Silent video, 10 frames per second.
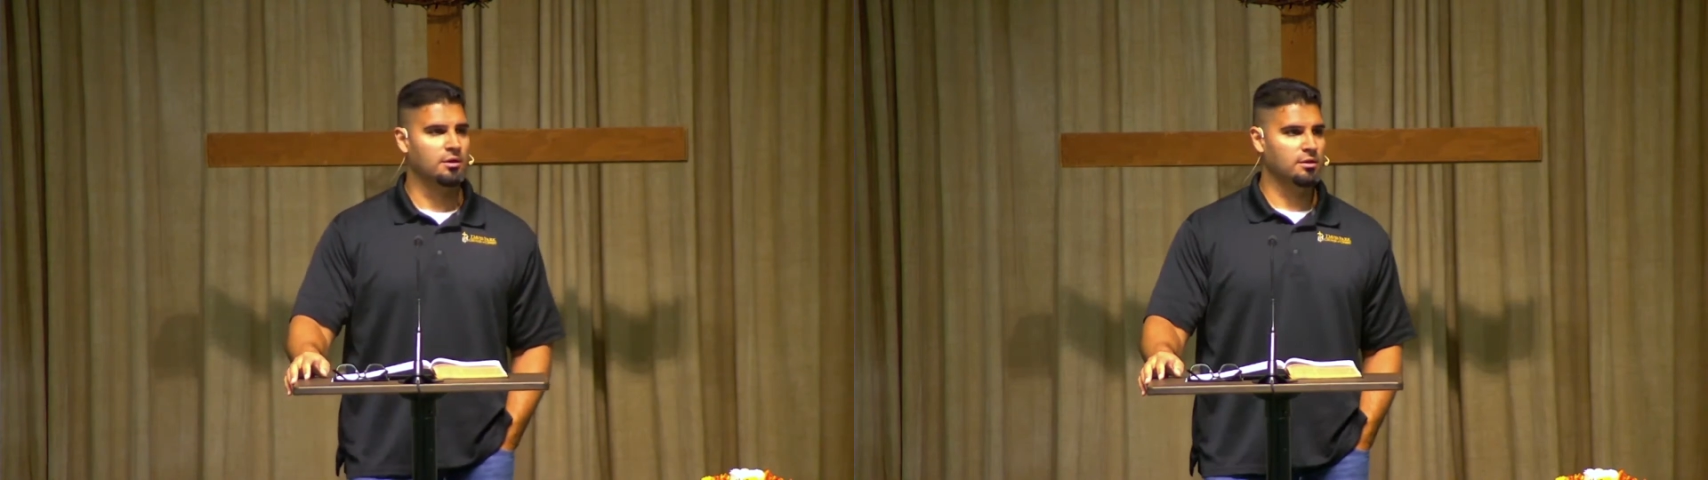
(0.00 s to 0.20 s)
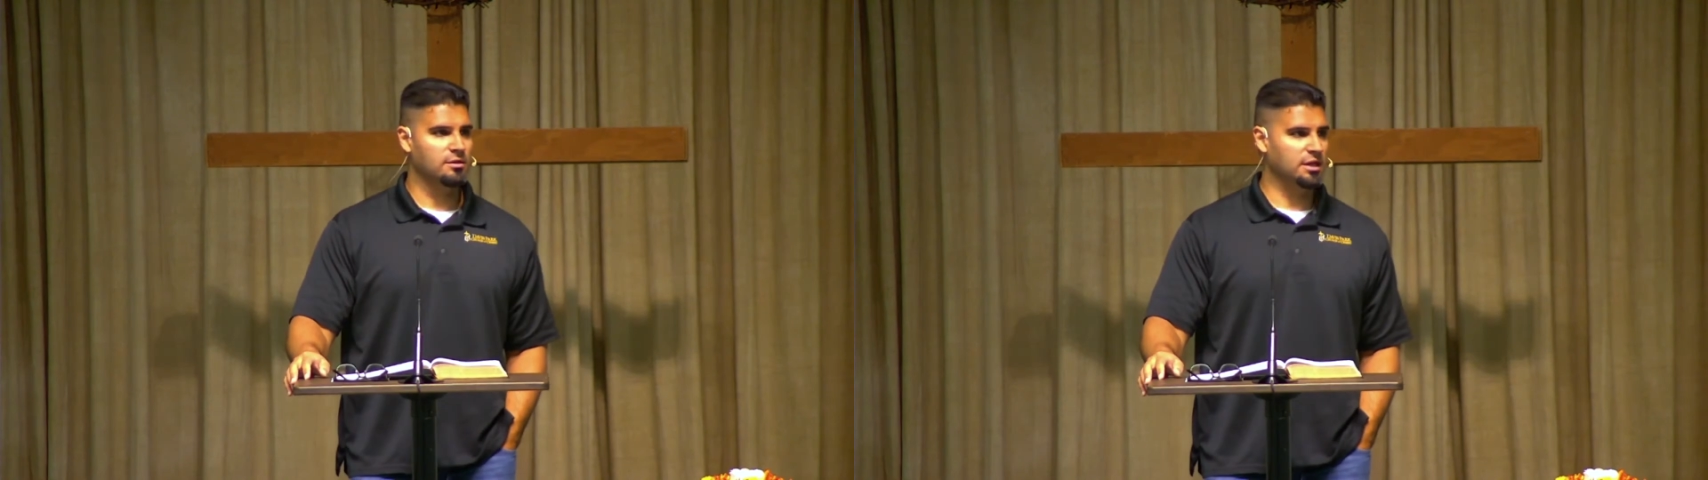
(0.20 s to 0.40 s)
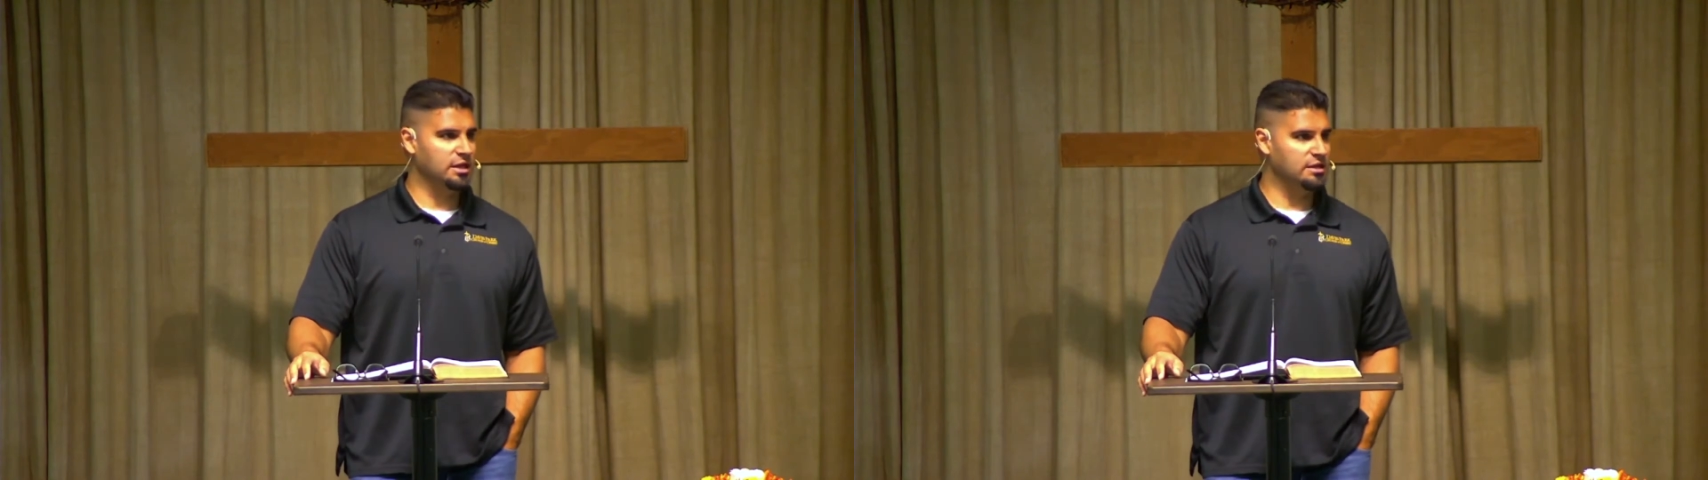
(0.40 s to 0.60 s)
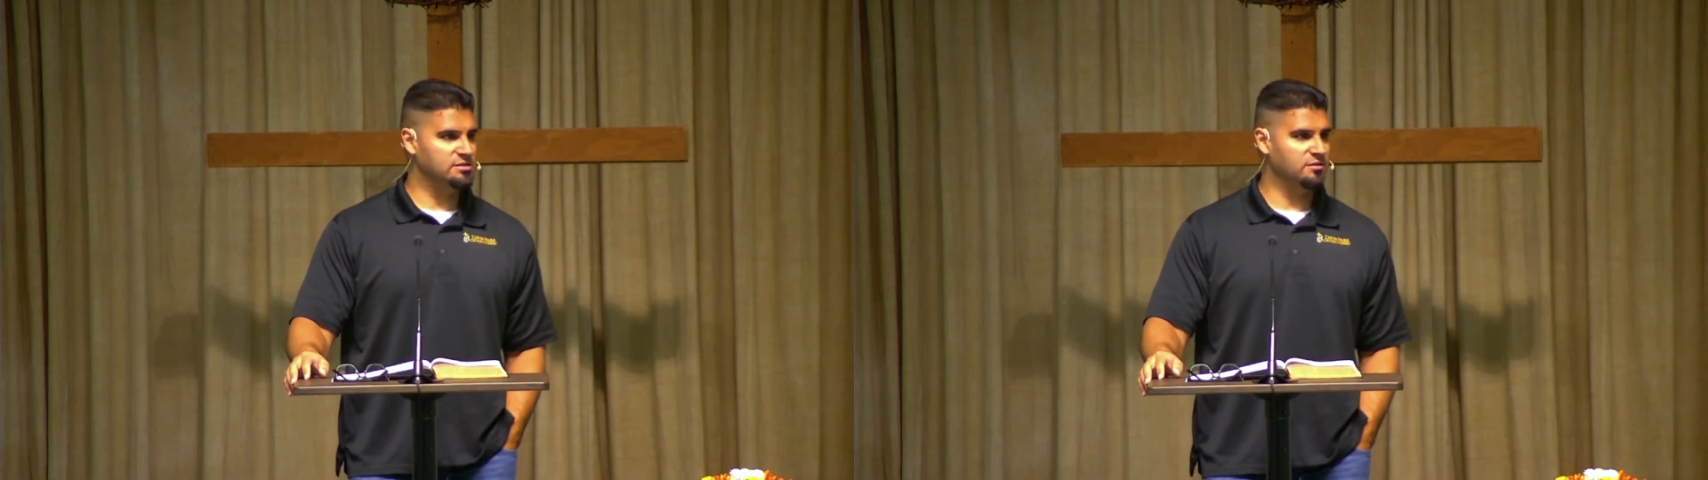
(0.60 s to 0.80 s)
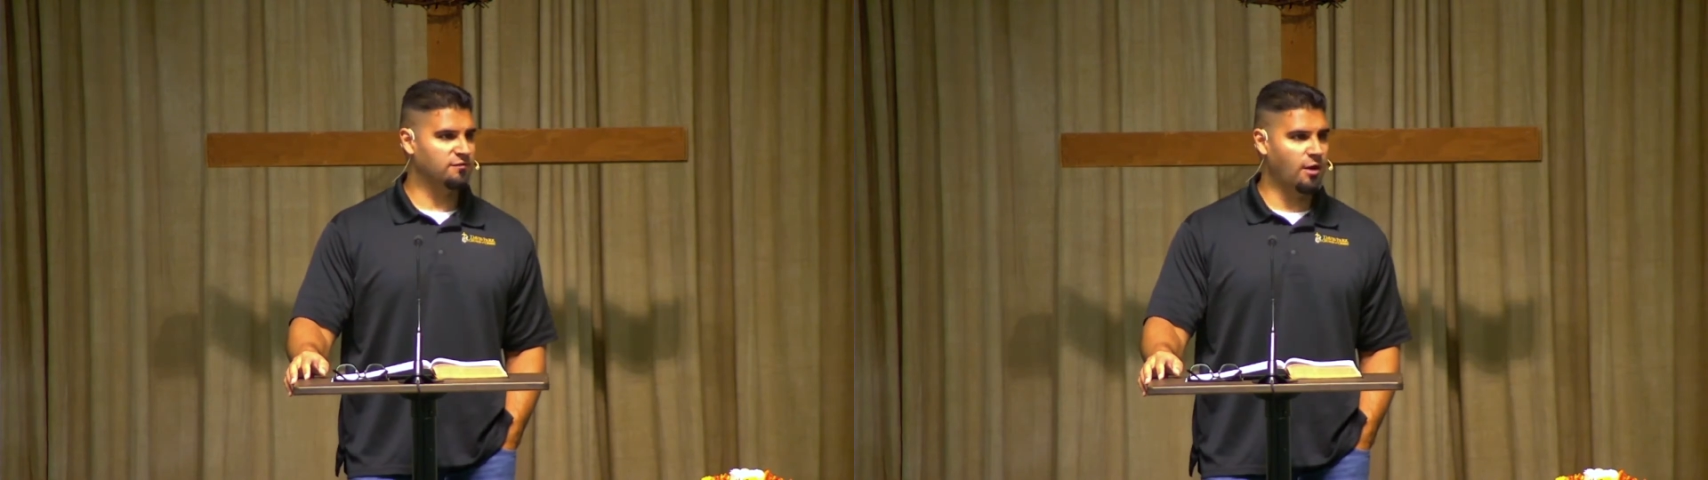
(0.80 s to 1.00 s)
these
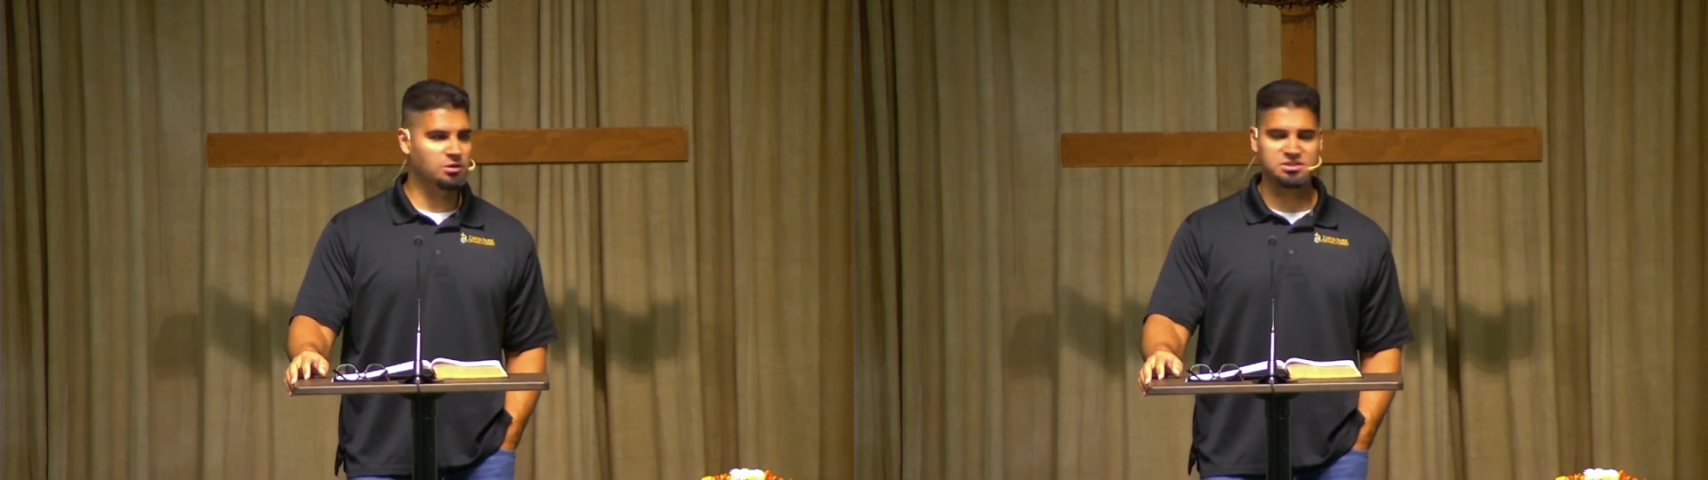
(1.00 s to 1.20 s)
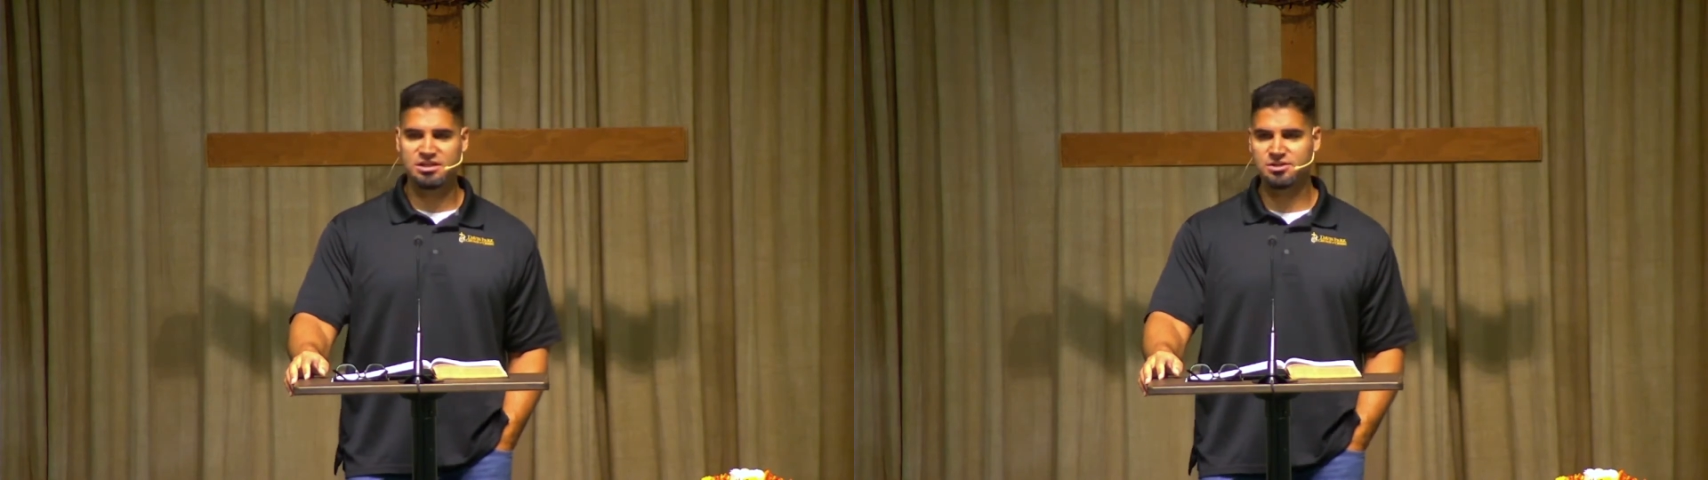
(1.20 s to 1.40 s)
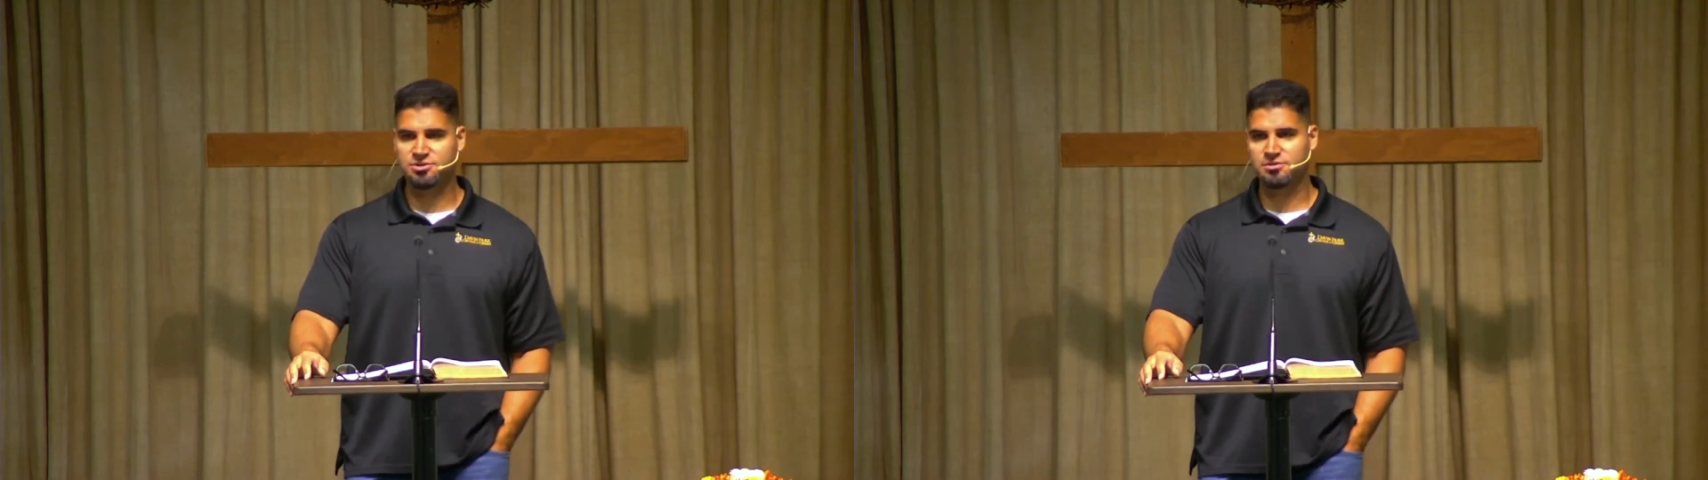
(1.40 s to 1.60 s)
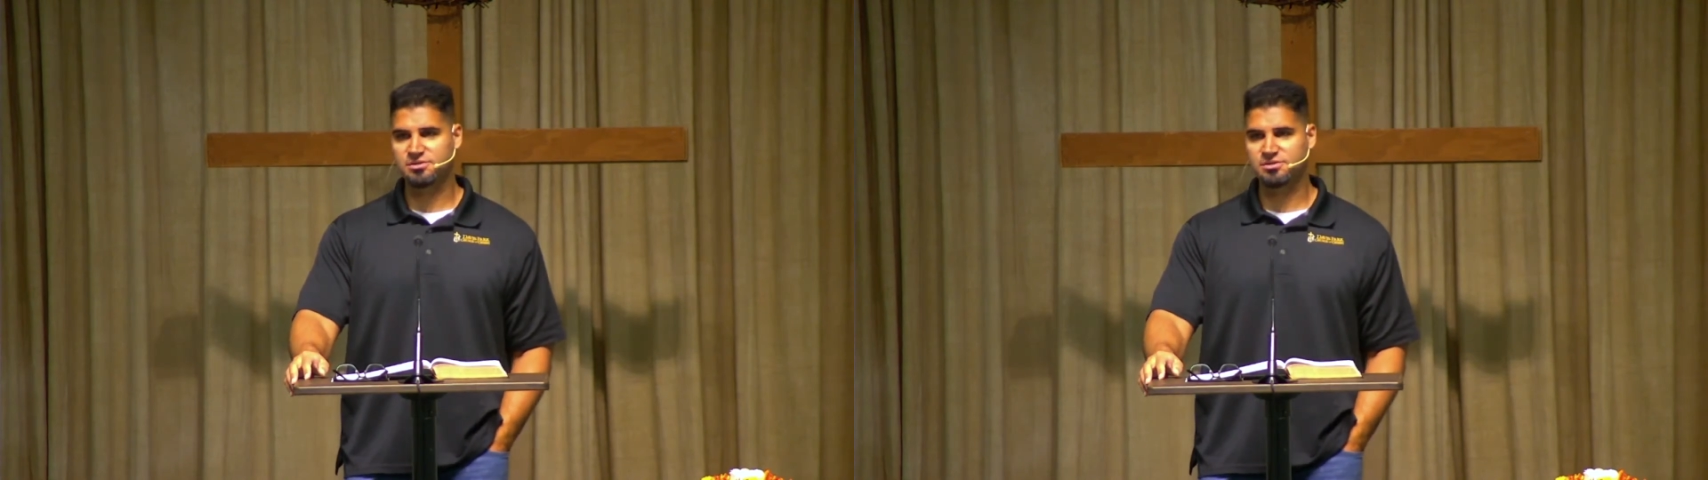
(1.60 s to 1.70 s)
false teachers,